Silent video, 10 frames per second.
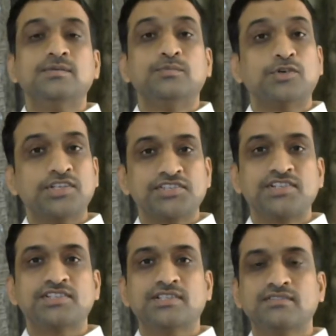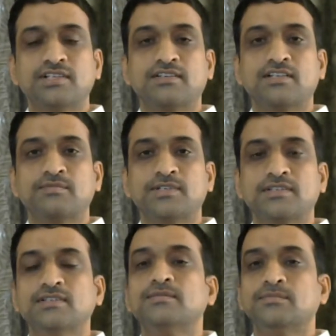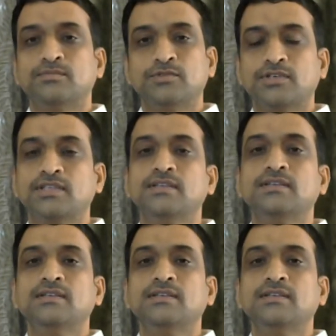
more the stretch on the ventricular muscle, more the